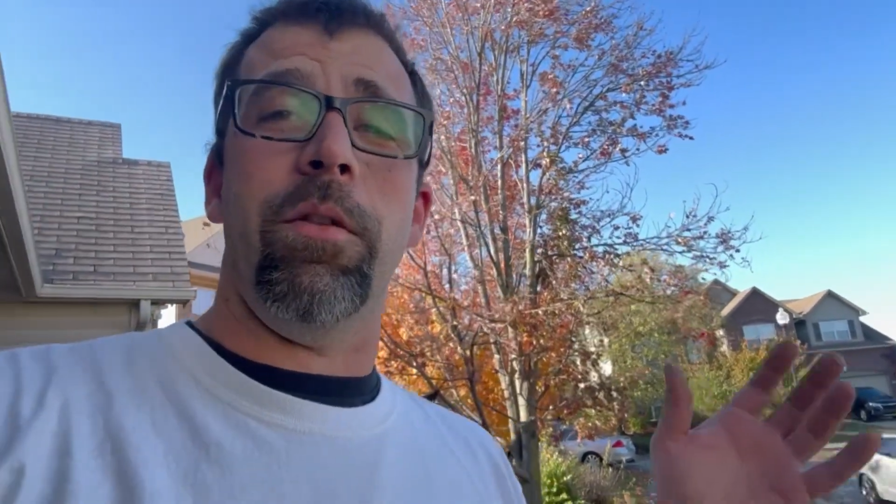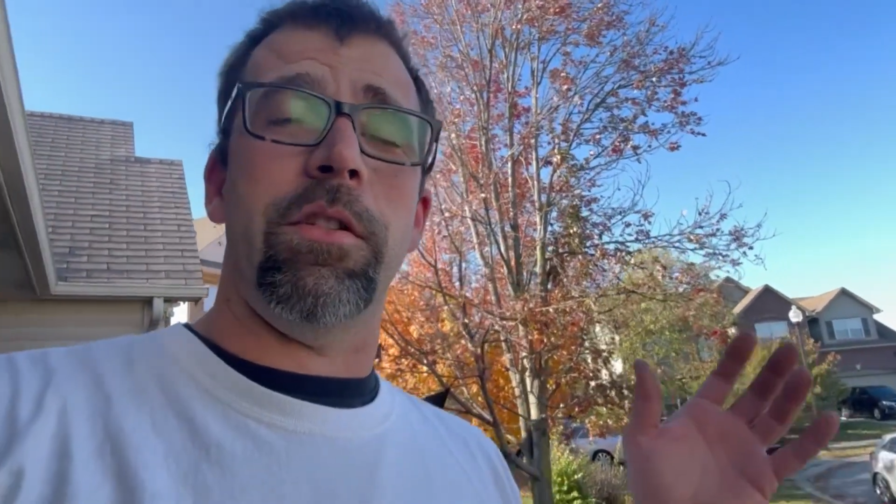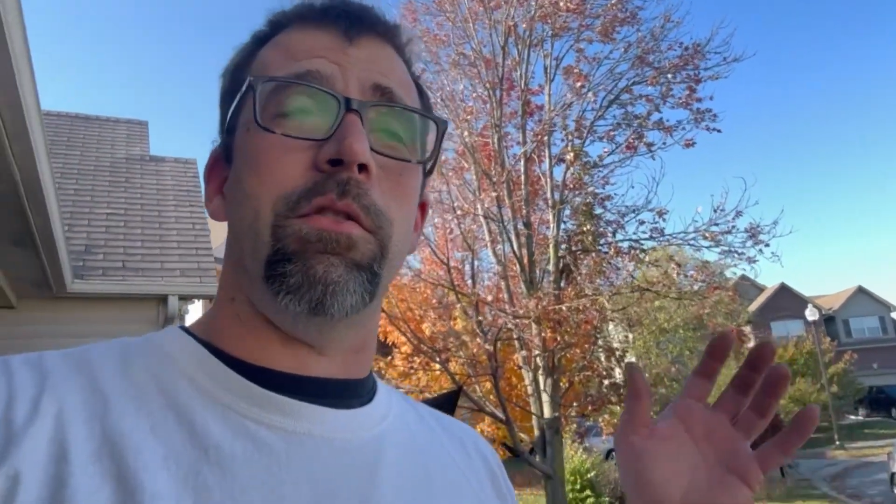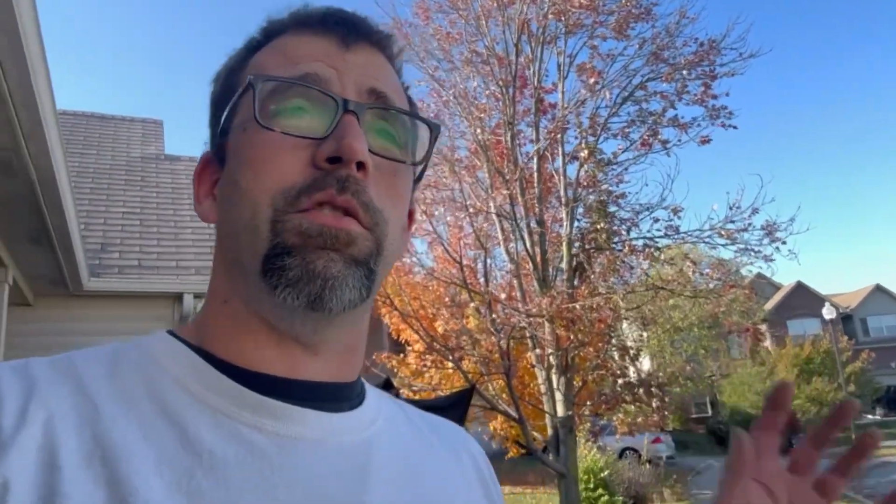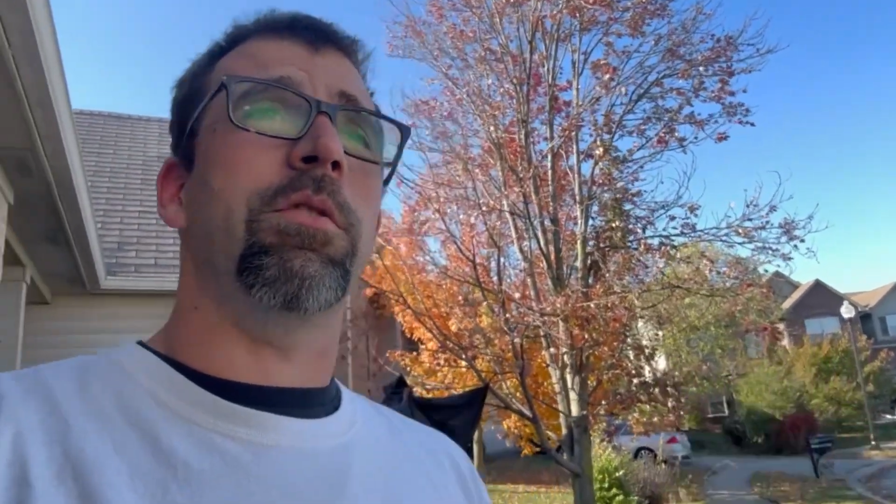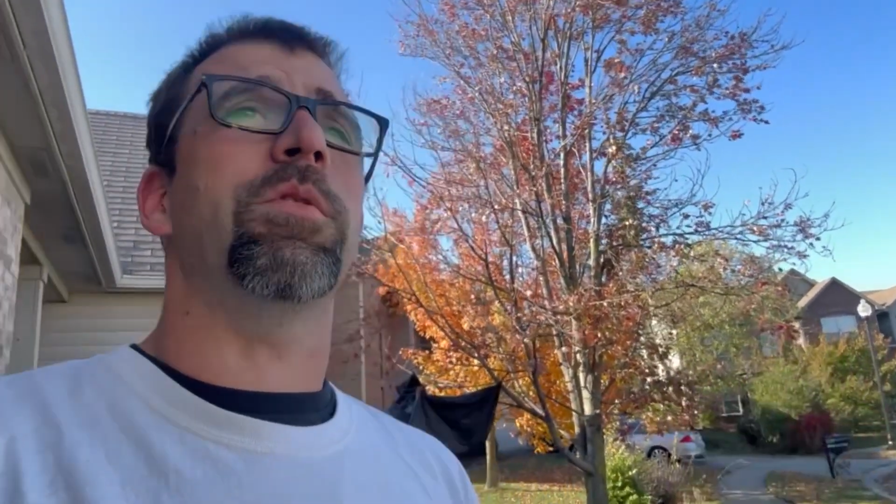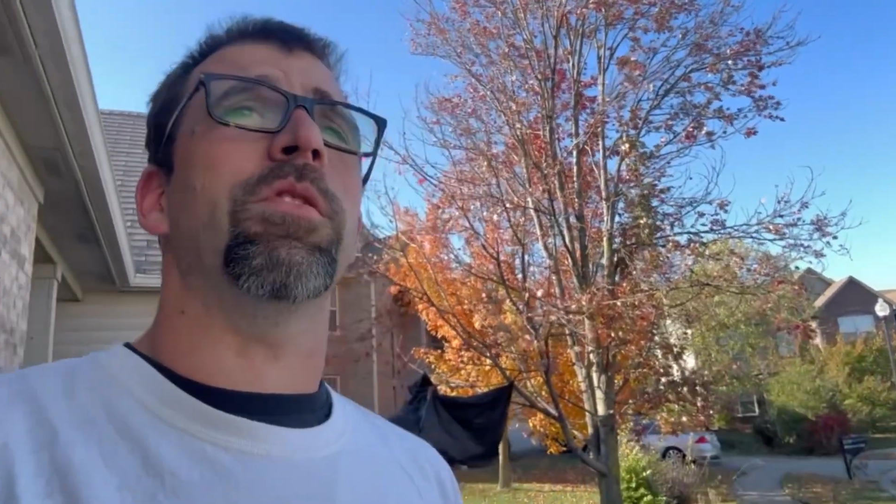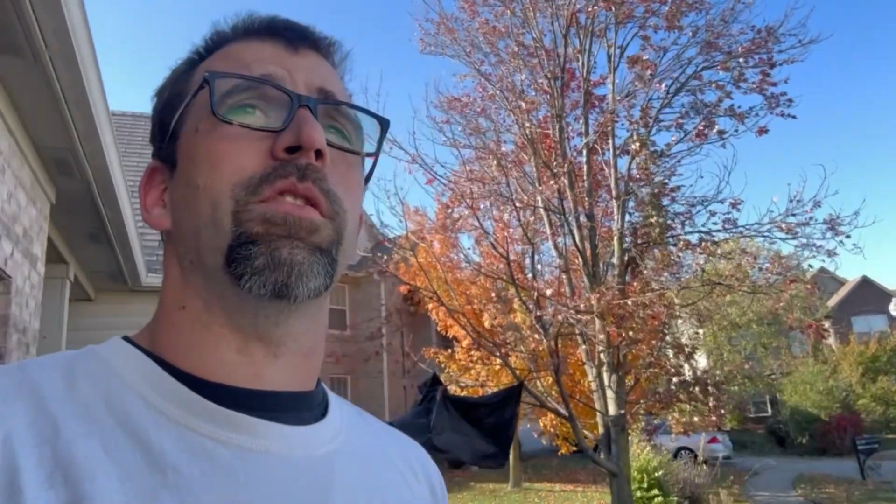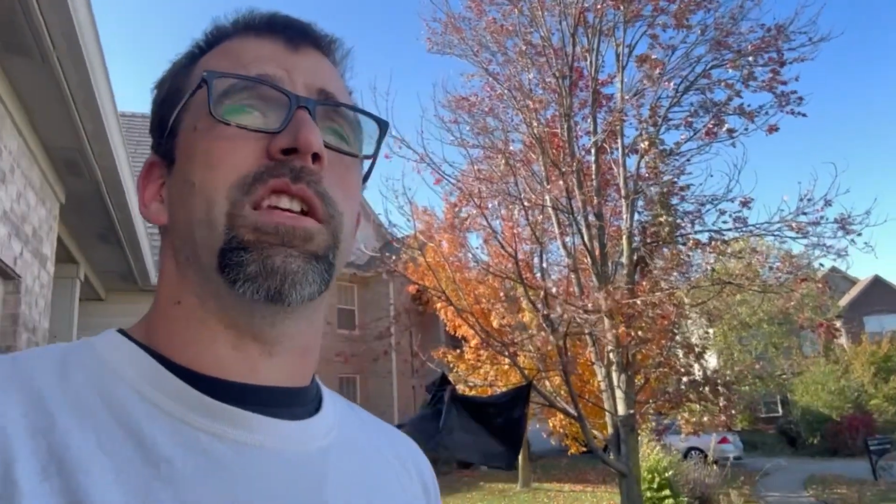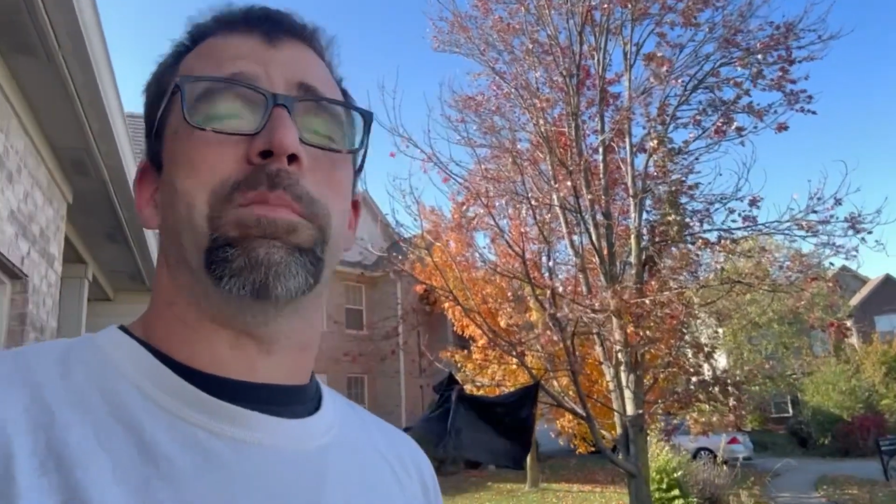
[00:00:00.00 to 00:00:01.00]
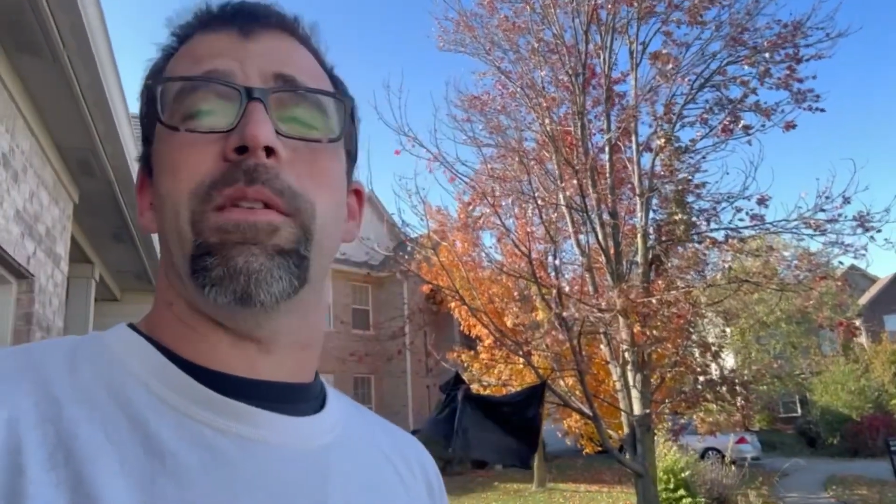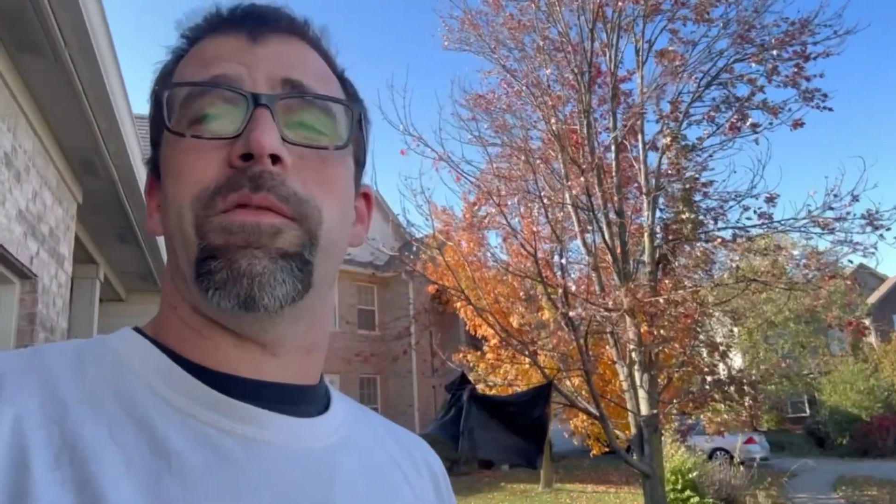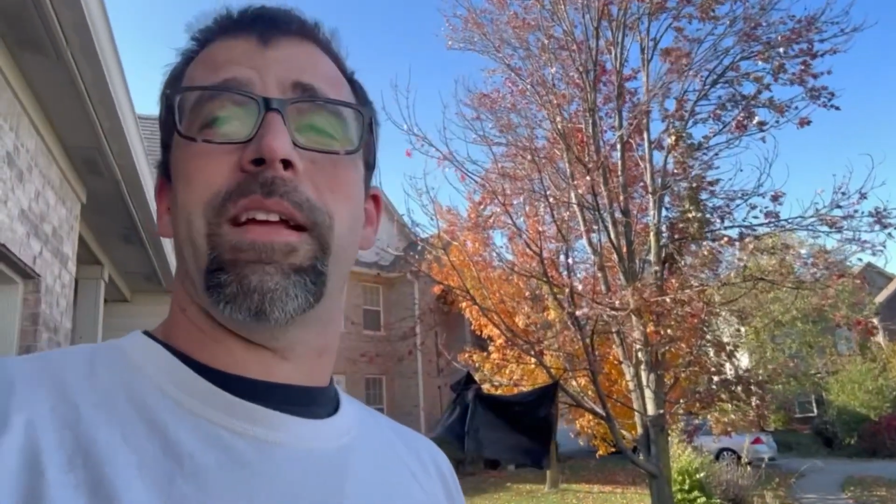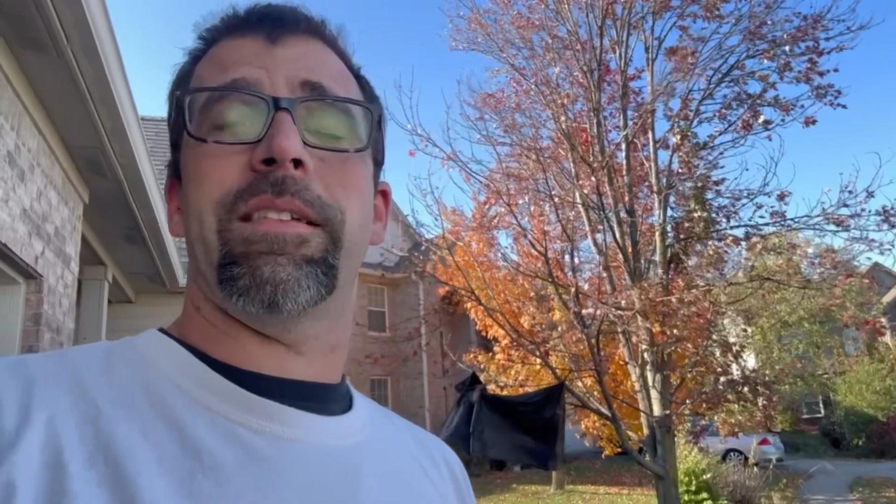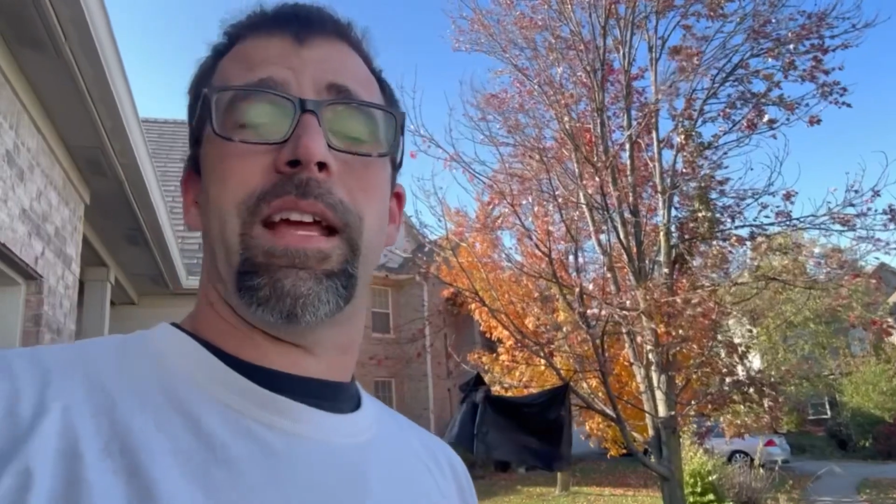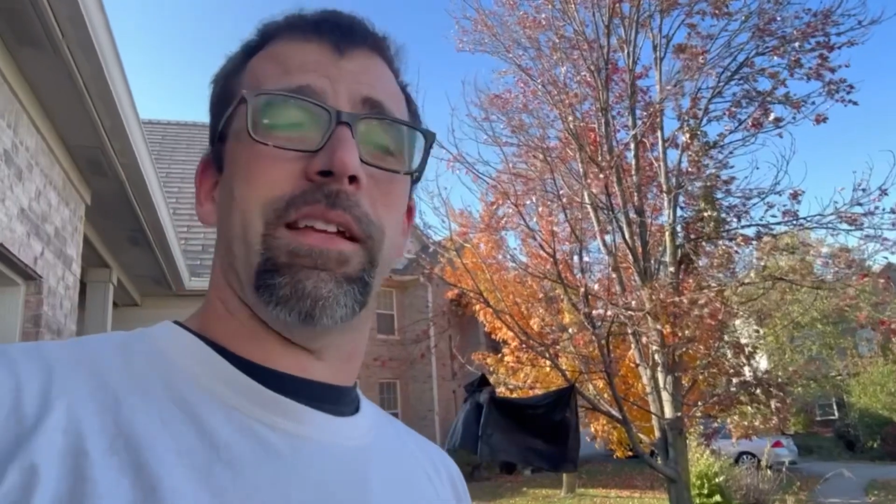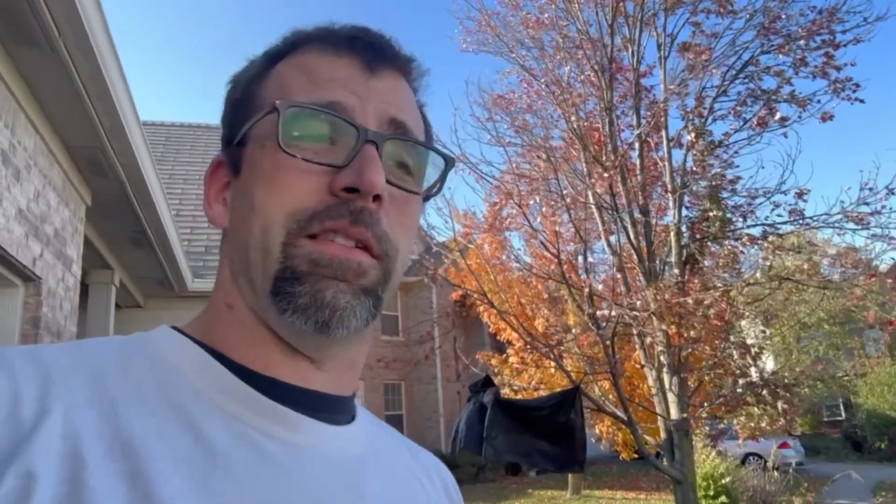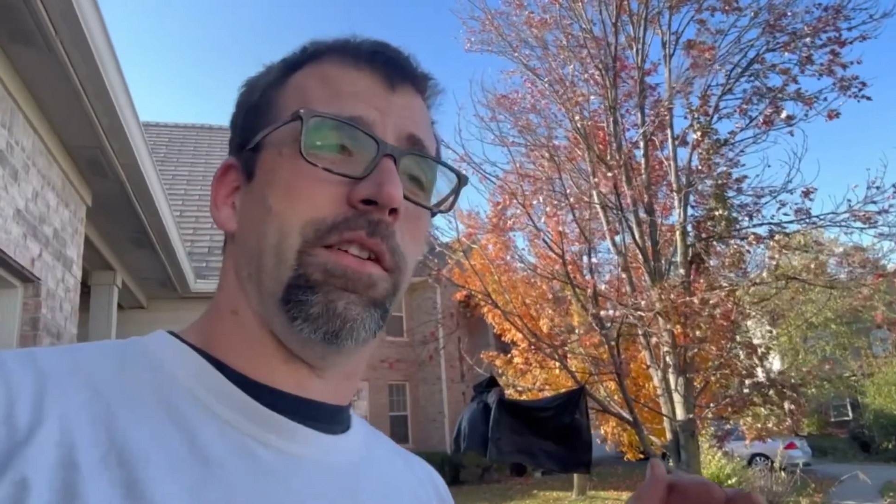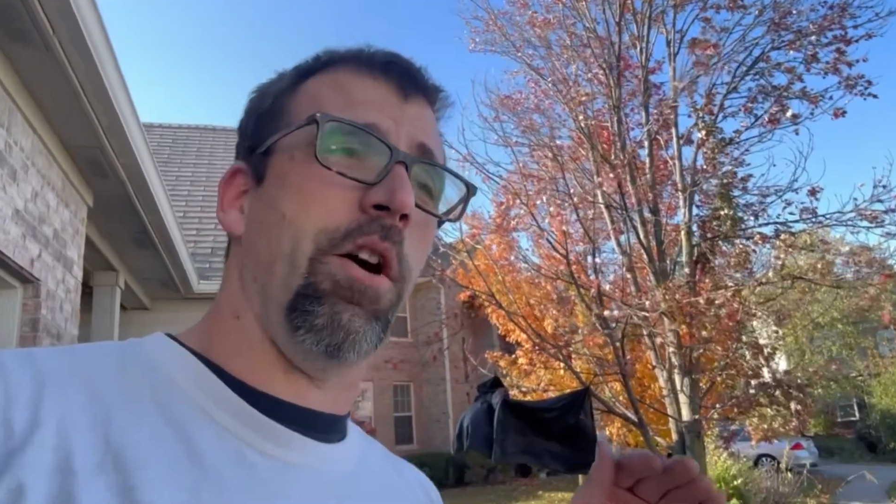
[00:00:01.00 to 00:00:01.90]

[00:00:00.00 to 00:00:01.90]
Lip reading: This YouTube journey has been fantastic.